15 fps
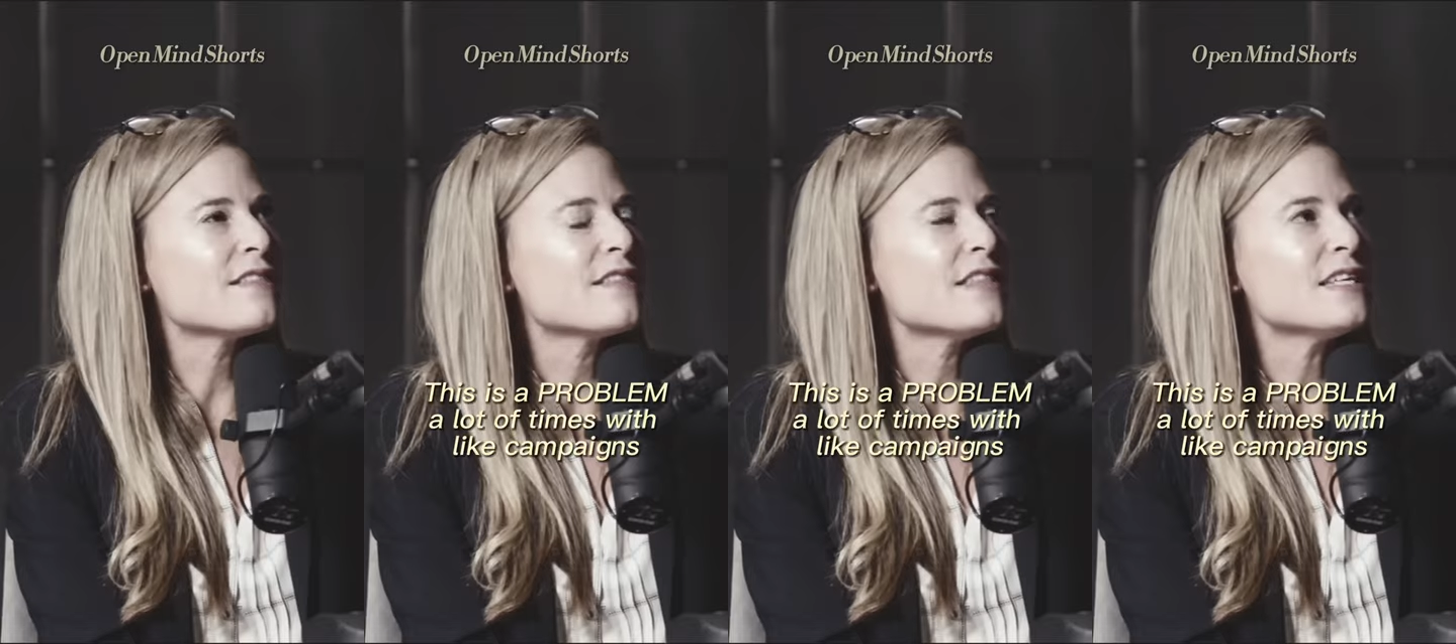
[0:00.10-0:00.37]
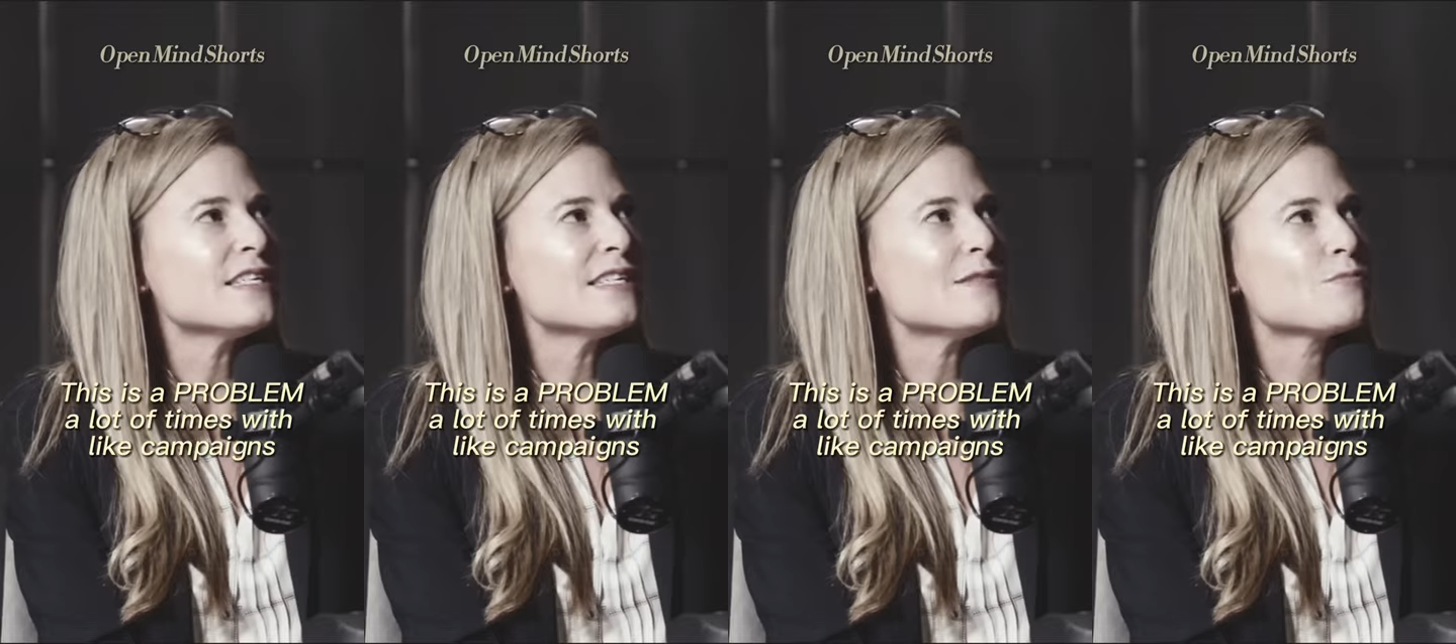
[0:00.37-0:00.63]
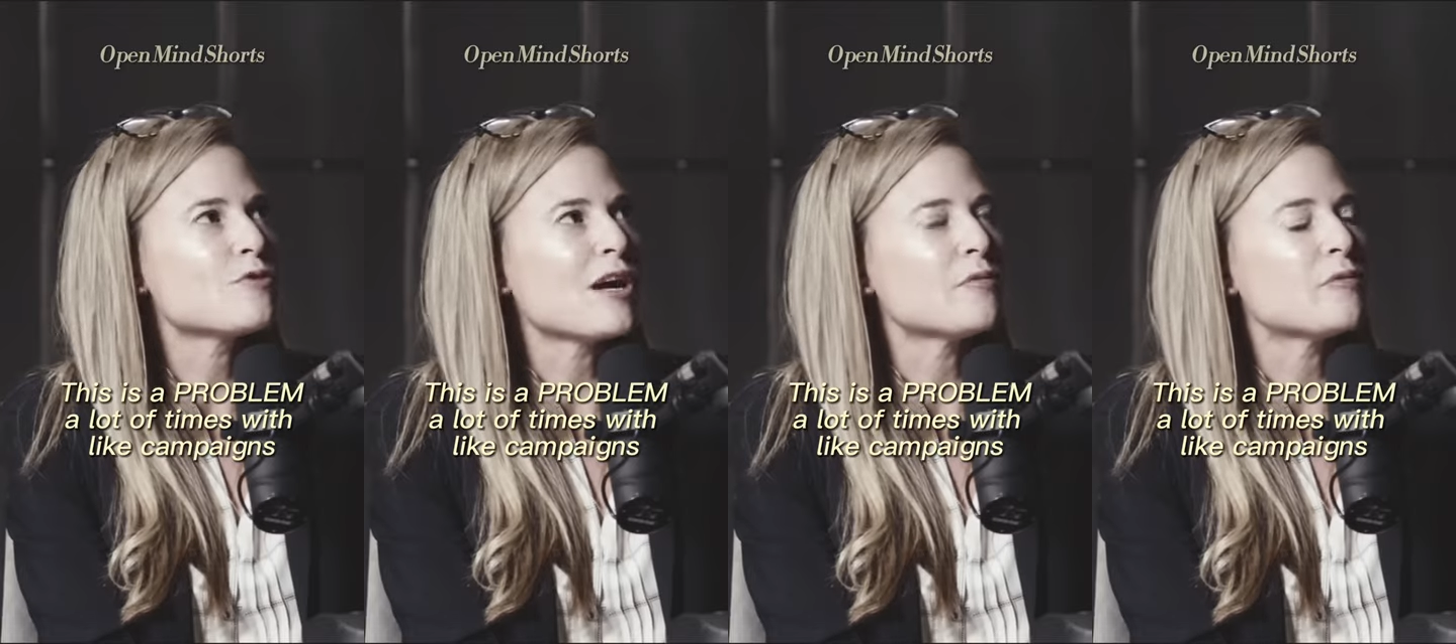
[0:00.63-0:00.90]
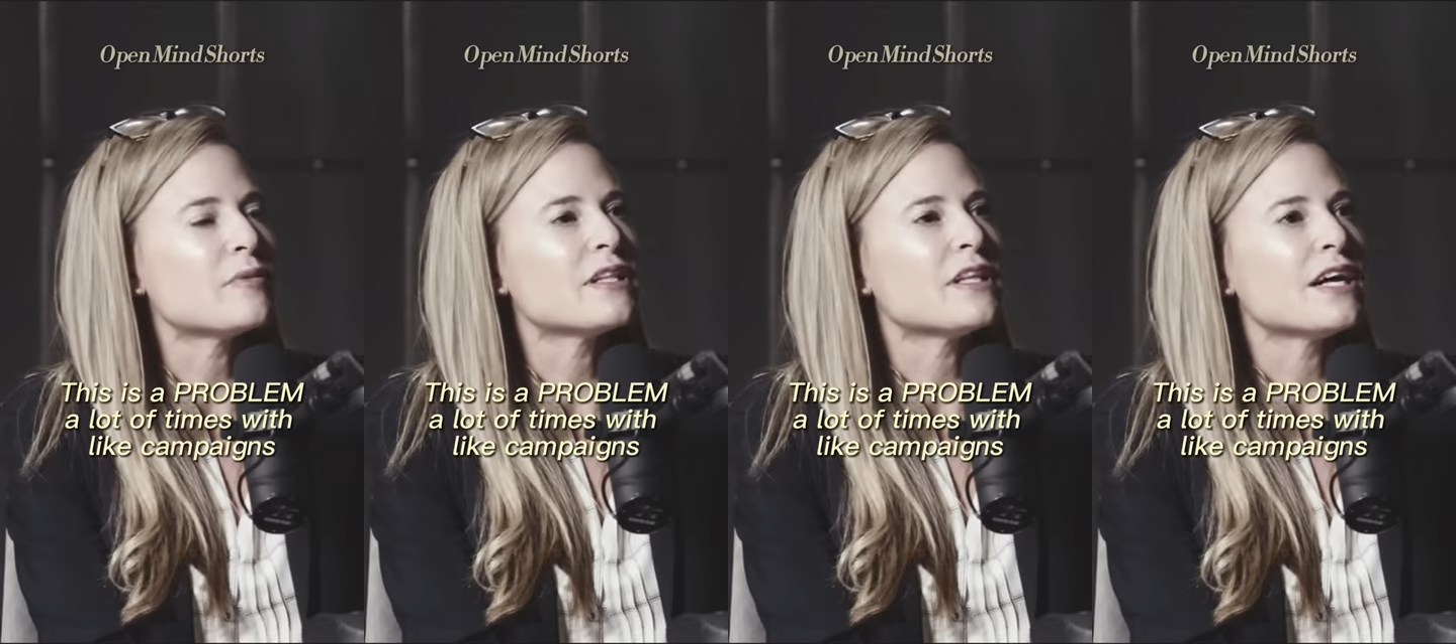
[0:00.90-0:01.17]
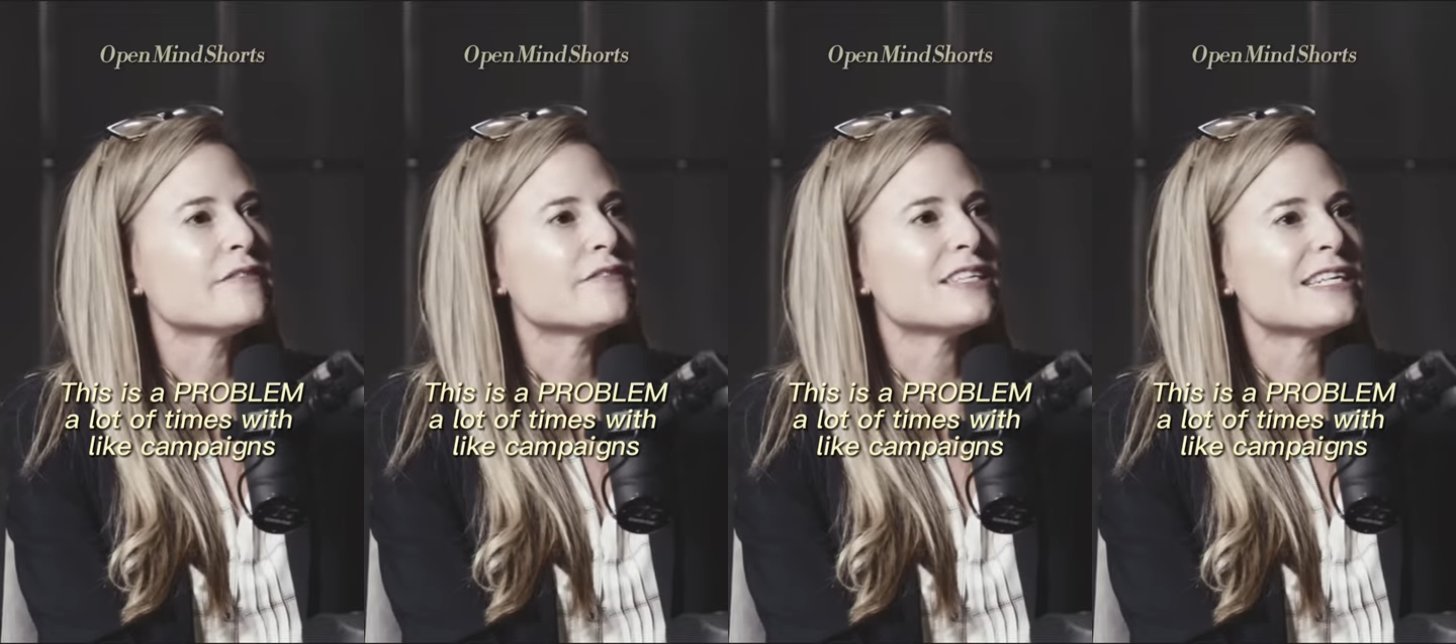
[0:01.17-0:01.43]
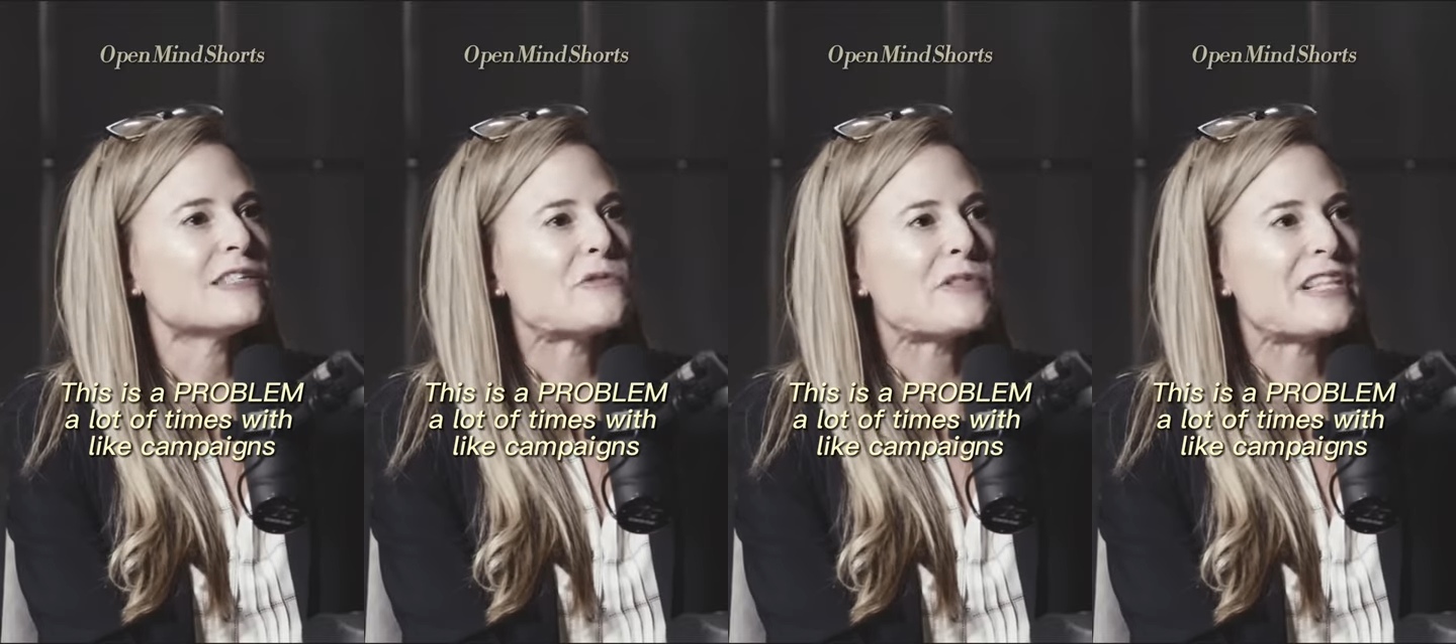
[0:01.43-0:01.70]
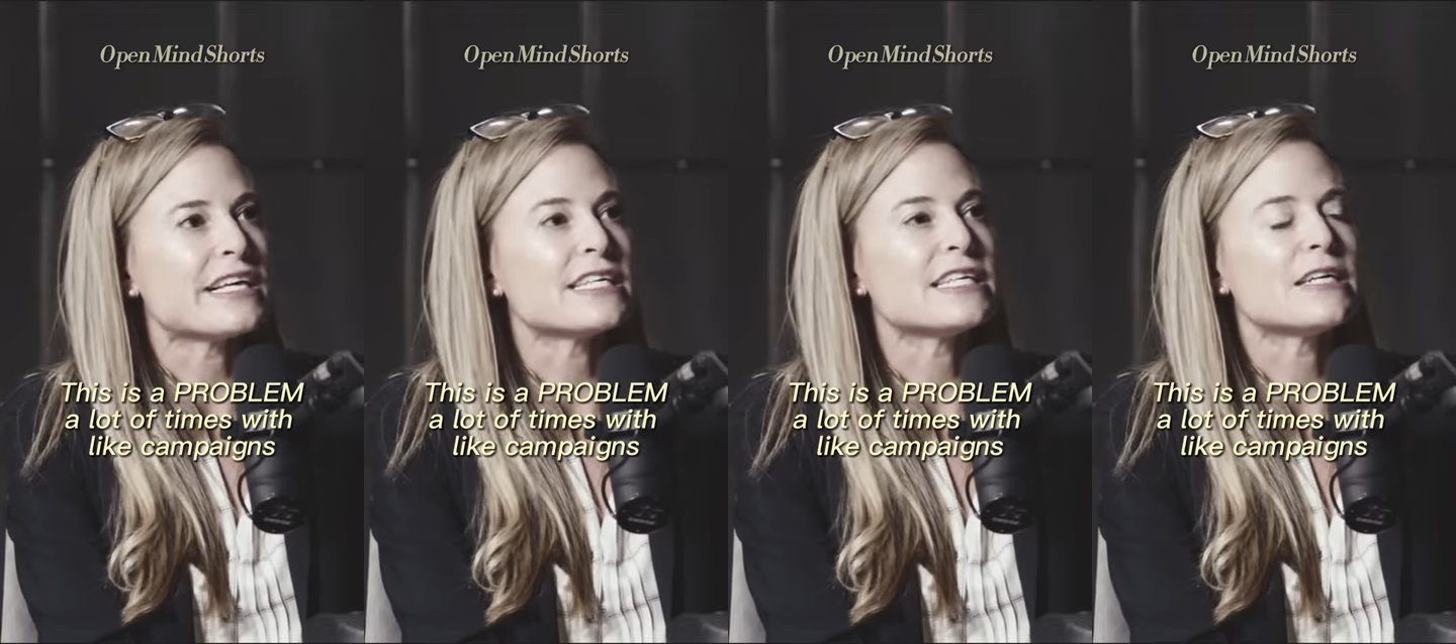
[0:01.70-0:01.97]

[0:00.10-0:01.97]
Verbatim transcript: This is a problem a lot of times with like